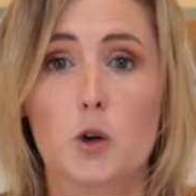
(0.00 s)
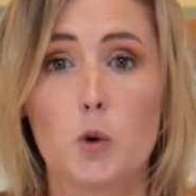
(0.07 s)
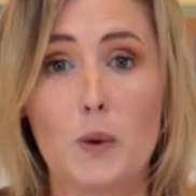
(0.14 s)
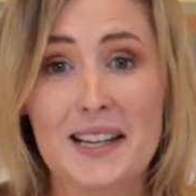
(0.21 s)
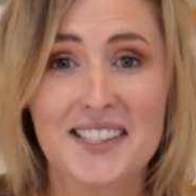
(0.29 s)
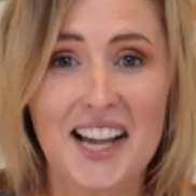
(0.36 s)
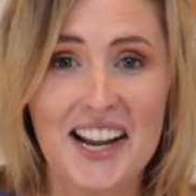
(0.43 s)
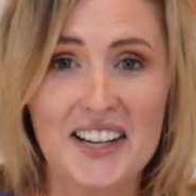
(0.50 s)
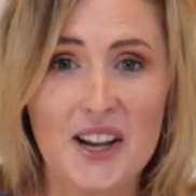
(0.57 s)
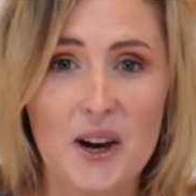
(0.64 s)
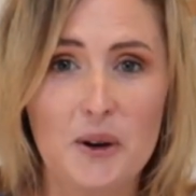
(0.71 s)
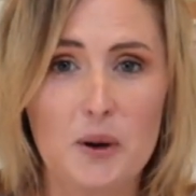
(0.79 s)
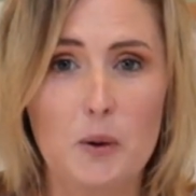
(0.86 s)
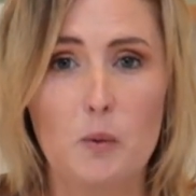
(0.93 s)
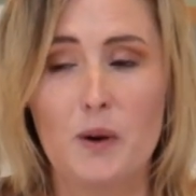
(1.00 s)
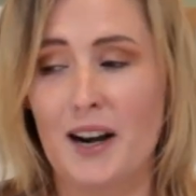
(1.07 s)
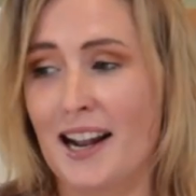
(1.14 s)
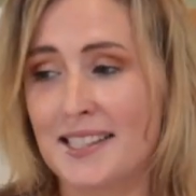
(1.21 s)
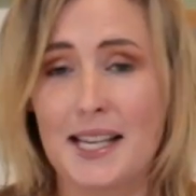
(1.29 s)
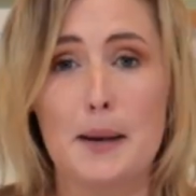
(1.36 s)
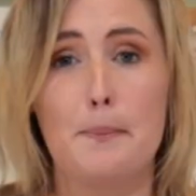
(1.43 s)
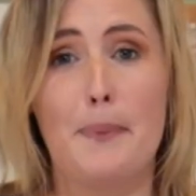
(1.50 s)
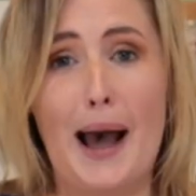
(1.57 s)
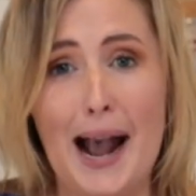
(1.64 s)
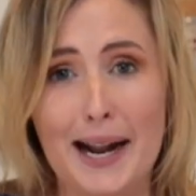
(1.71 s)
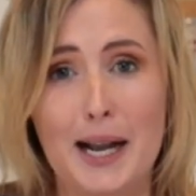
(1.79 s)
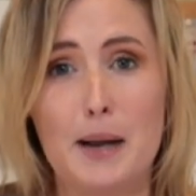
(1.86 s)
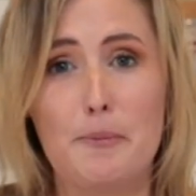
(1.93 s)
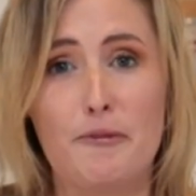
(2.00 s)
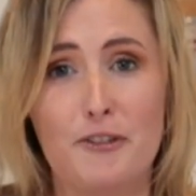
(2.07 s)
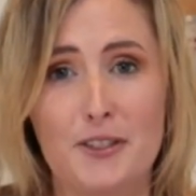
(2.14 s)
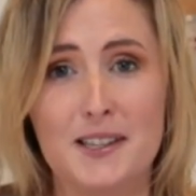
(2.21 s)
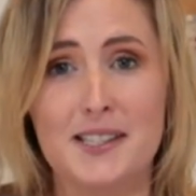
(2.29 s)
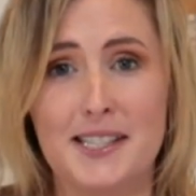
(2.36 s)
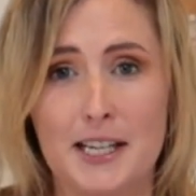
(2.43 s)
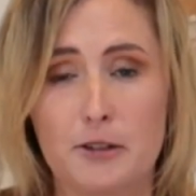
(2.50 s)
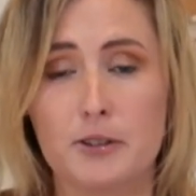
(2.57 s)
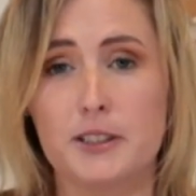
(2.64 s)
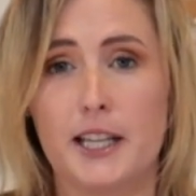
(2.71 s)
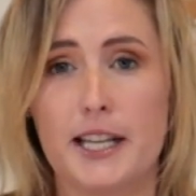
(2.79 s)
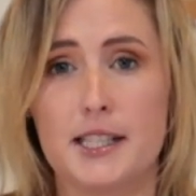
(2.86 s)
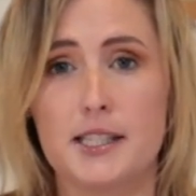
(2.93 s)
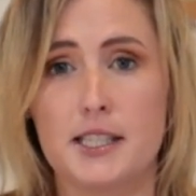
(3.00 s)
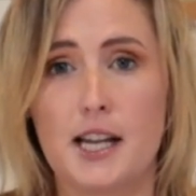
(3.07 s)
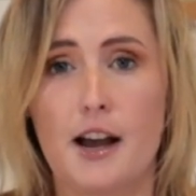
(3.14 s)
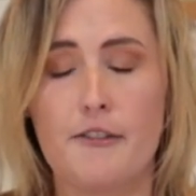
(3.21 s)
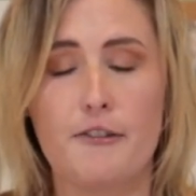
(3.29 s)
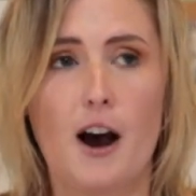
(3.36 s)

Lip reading: Quick side note, when I said backup for the sink related stuff,